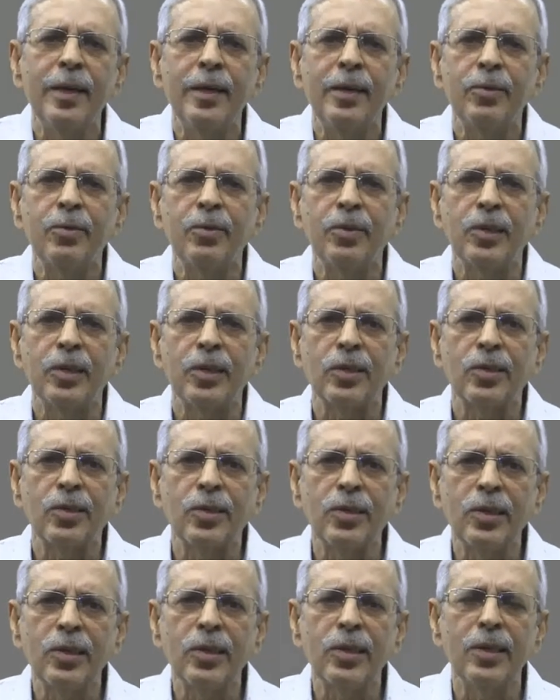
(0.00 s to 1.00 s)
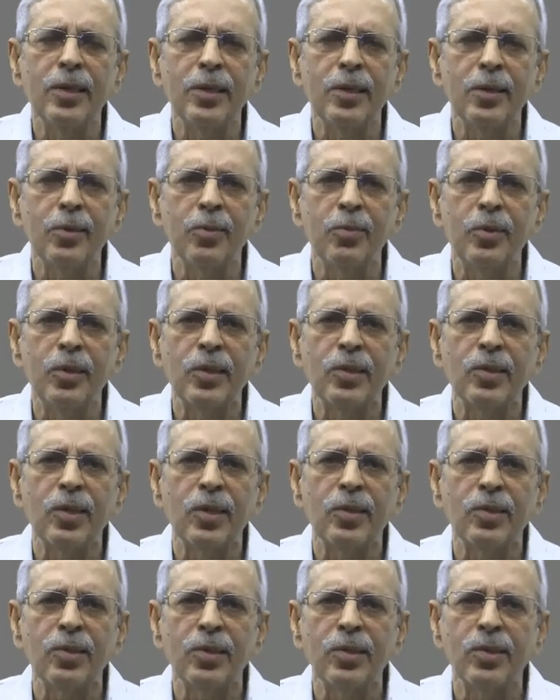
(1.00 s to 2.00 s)
we achieve the
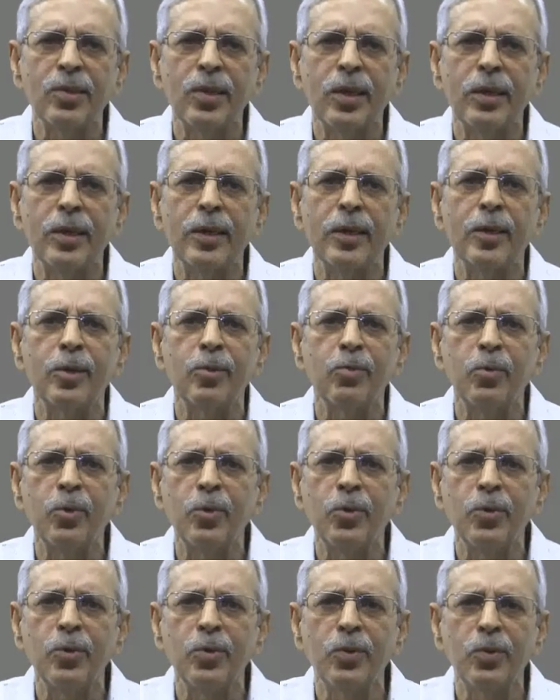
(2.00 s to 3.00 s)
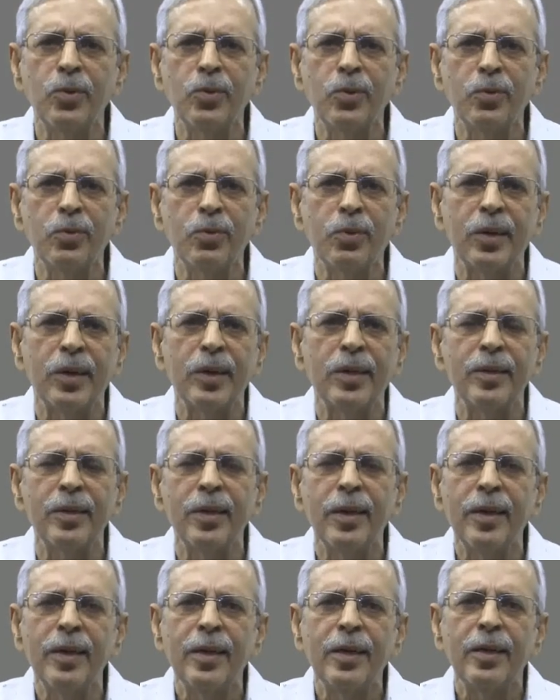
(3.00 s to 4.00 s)
success and move ahead,
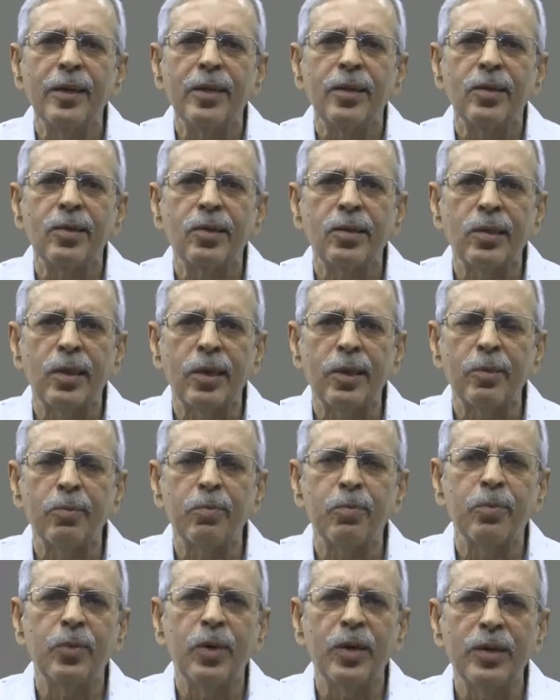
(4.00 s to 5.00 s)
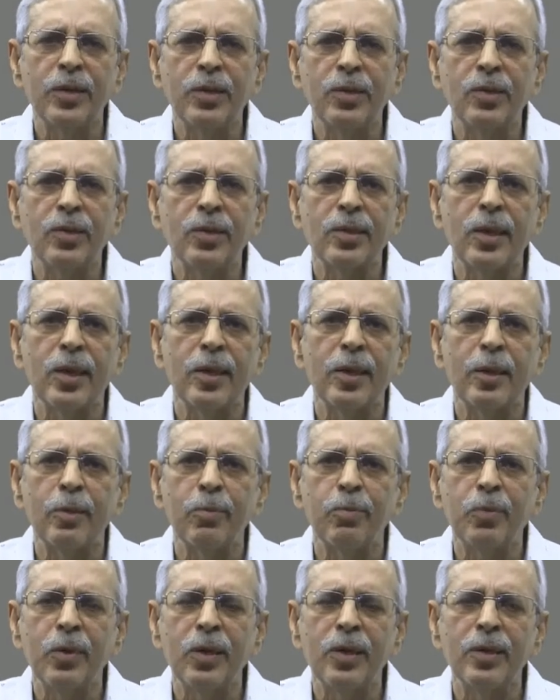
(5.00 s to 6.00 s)
step by
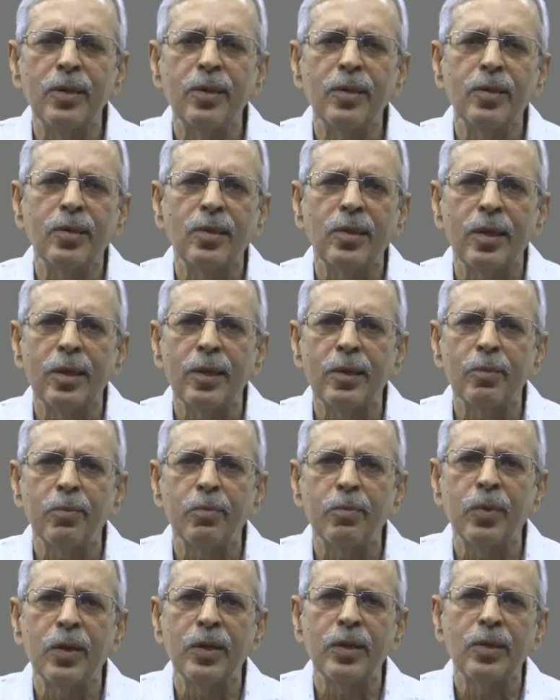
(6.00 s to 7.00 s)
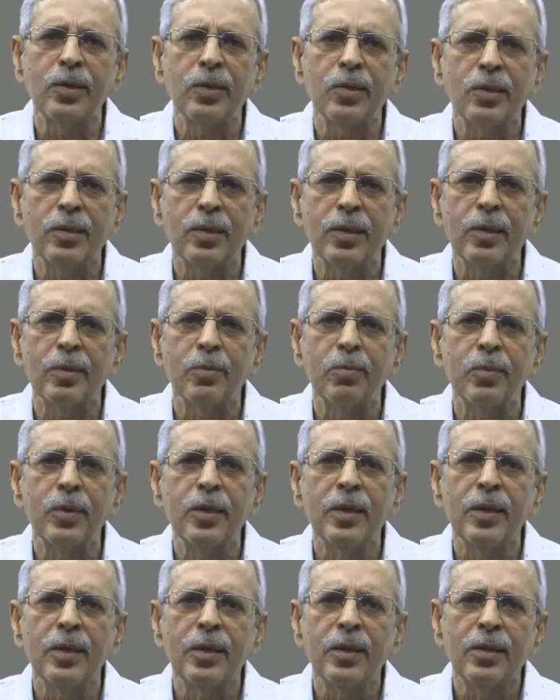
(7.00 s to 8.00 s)
step and step by step,
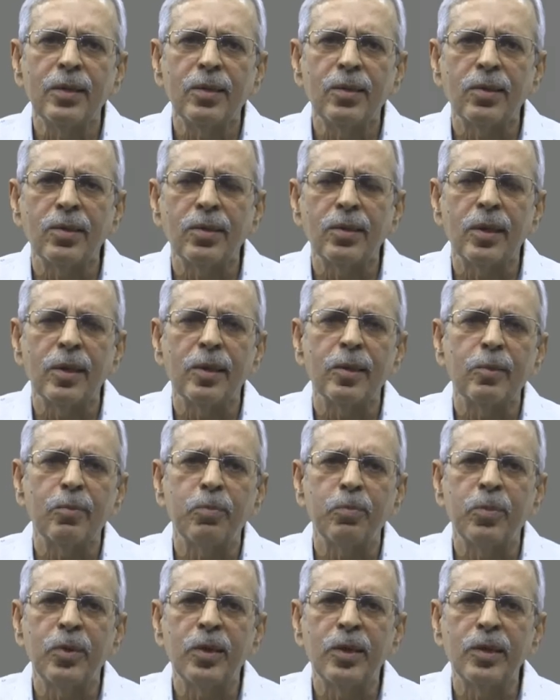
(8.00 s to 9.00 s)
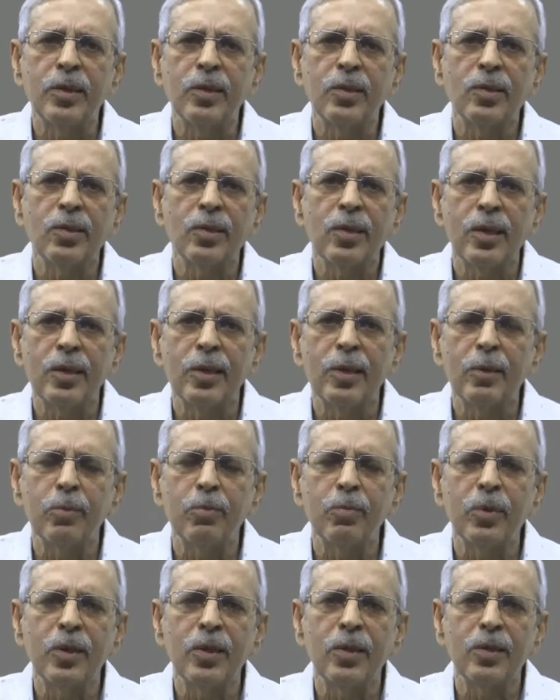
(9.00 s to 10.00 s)
step by
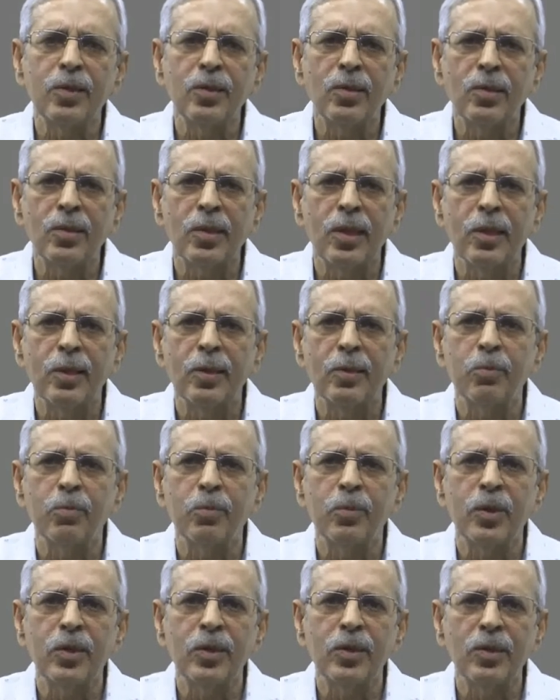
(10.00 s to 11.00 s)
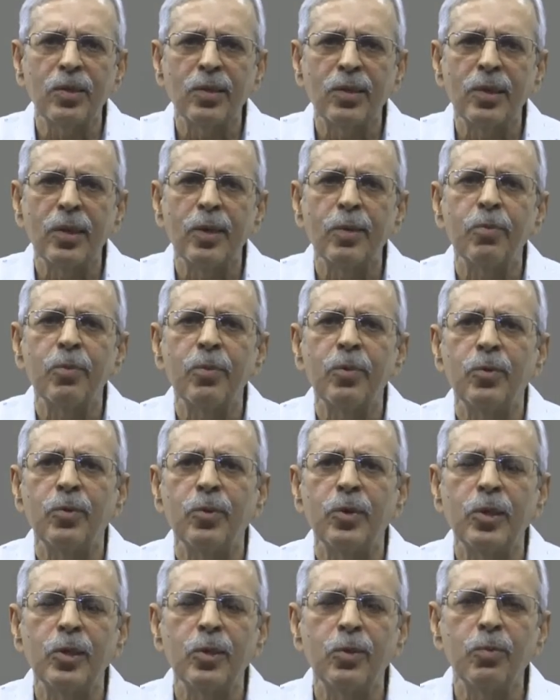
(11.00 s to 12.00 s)
step and step by step,
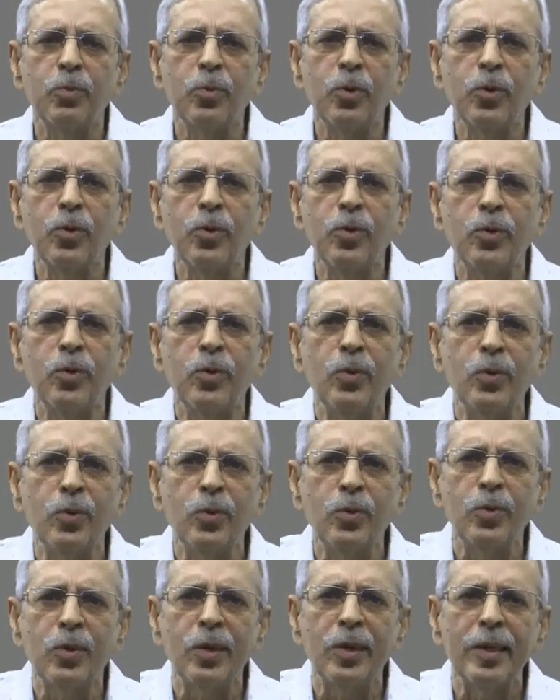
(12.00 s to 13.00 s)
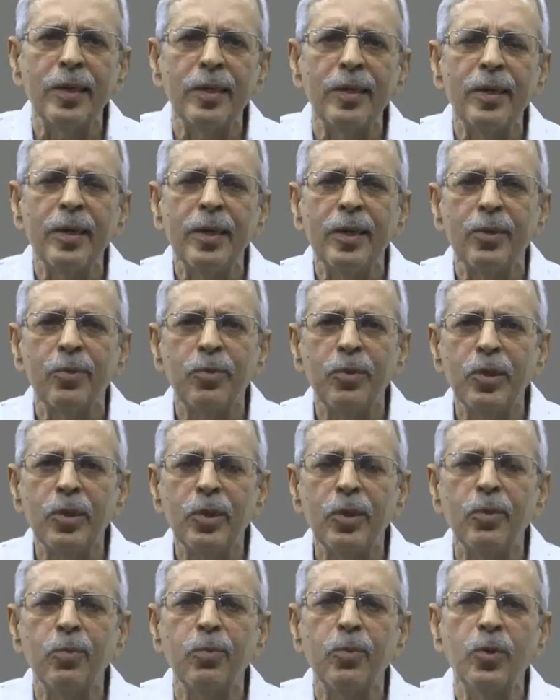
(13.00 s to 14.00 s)
we move ahead,
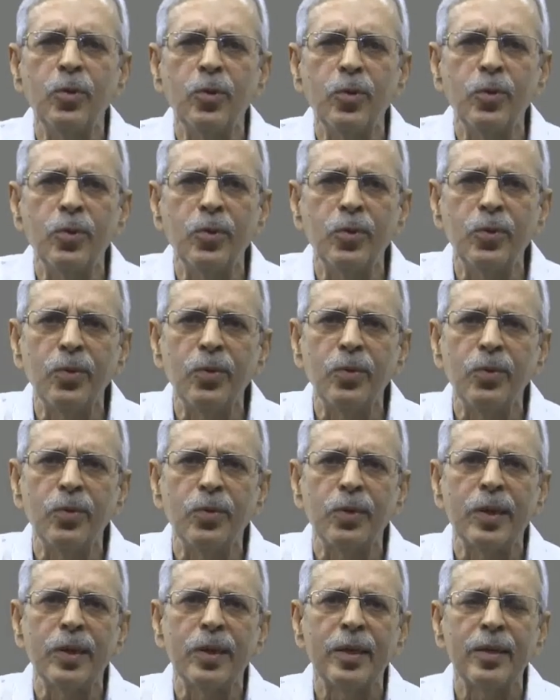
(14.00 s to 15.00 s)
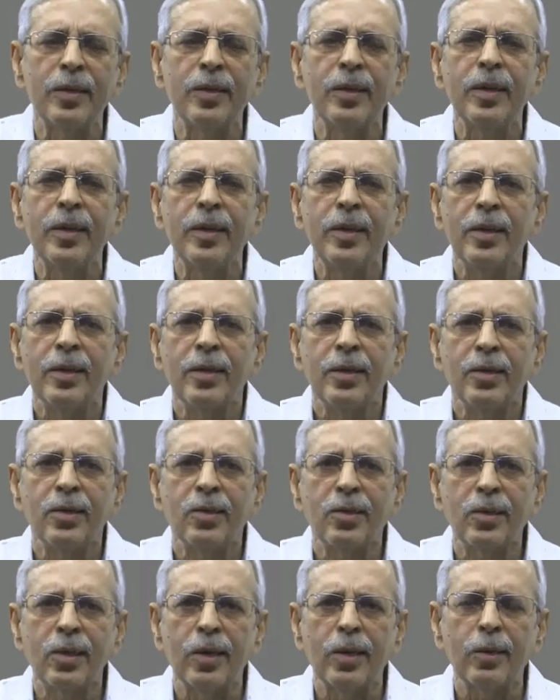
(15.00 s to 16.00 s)
we move ahead,
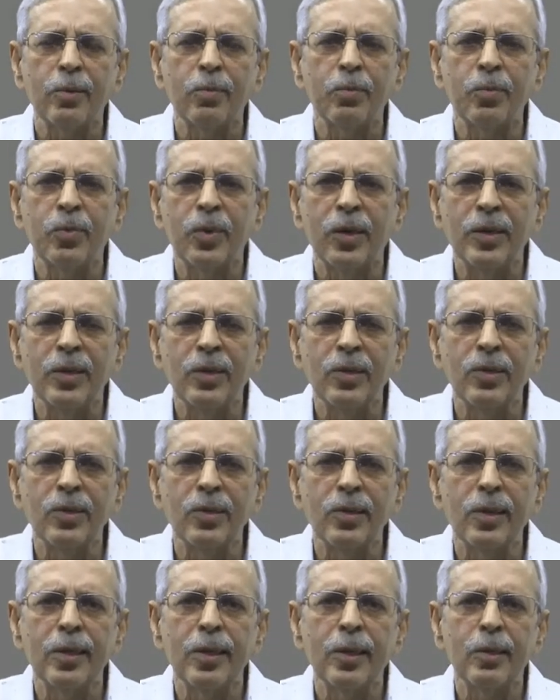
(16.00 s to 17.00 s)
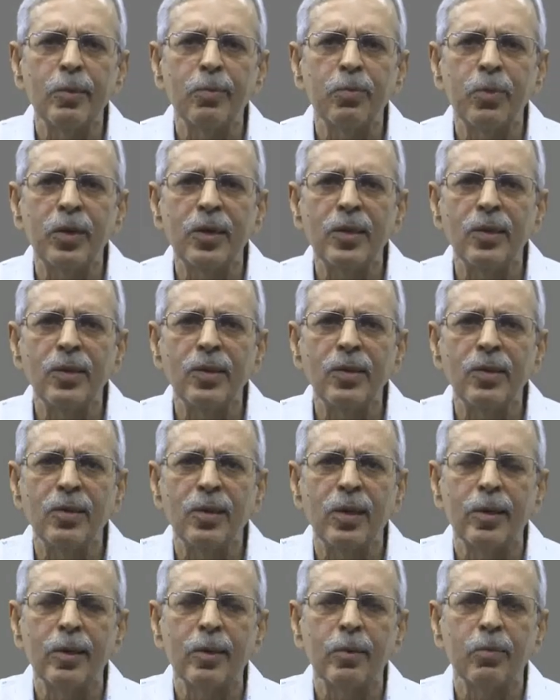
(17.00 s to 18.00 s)
step by step and
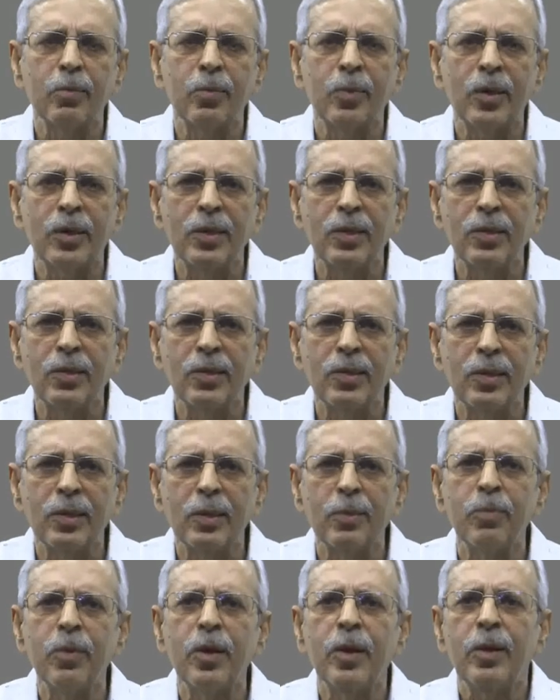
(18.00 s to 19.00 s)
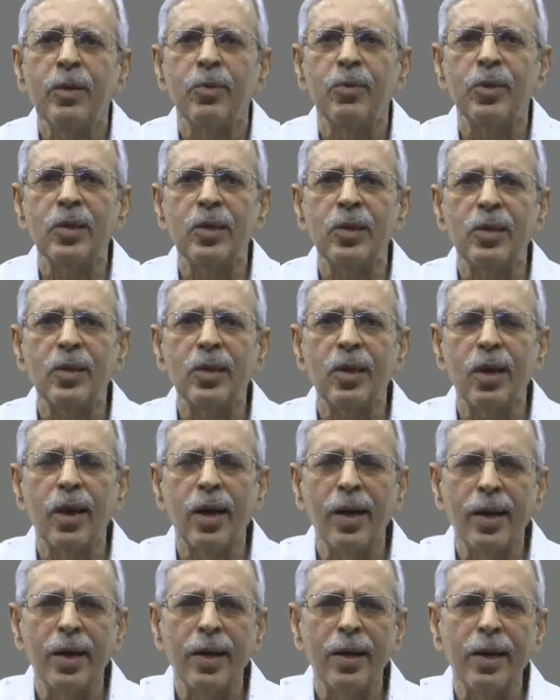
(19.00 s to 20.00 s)
step by step, we
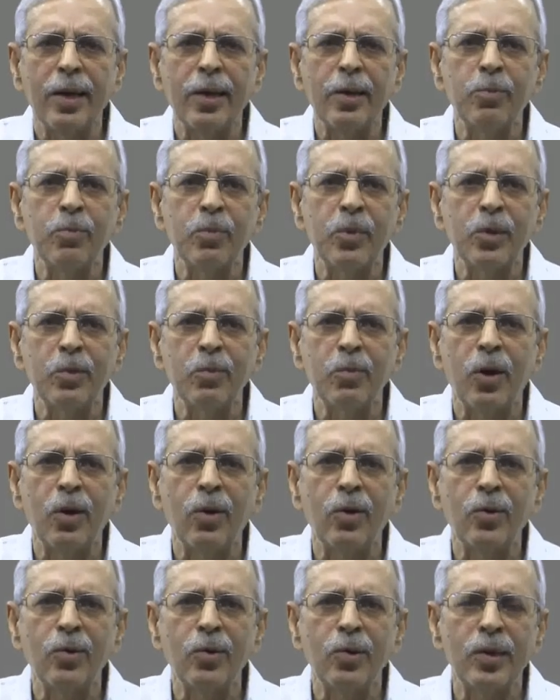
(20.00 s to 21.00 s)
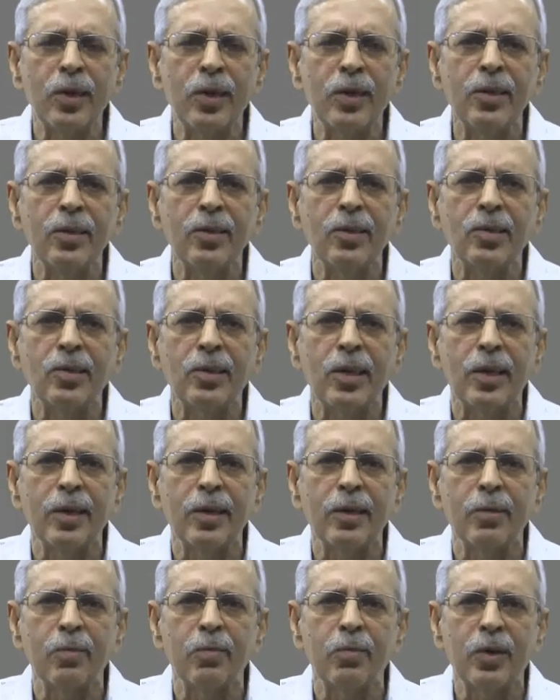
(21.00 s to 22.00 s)
climb the mountain
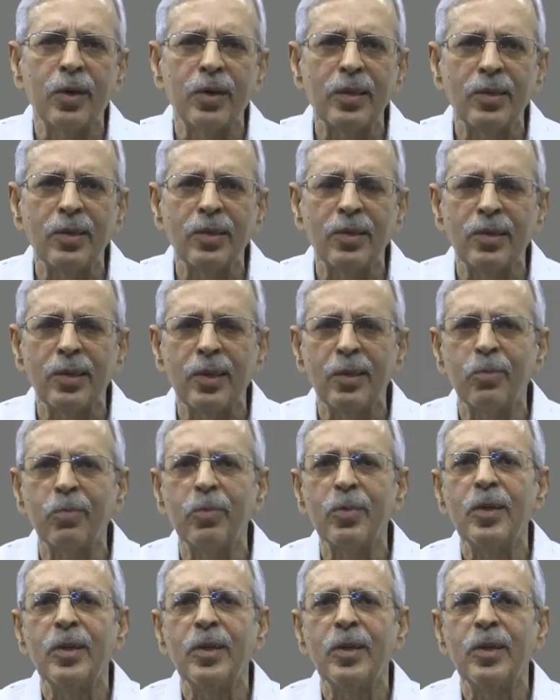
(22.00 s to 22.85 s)
step by step,